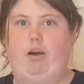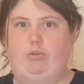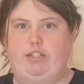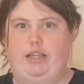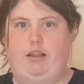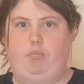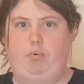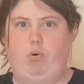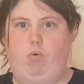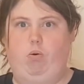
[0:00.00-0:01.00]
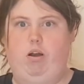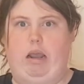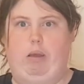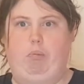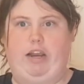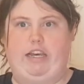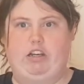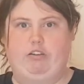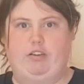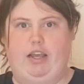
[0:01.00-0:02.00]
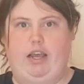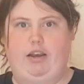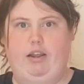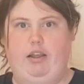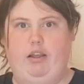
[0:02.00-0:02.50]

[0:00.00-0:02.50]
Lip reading: out to get that ball, and when it does land,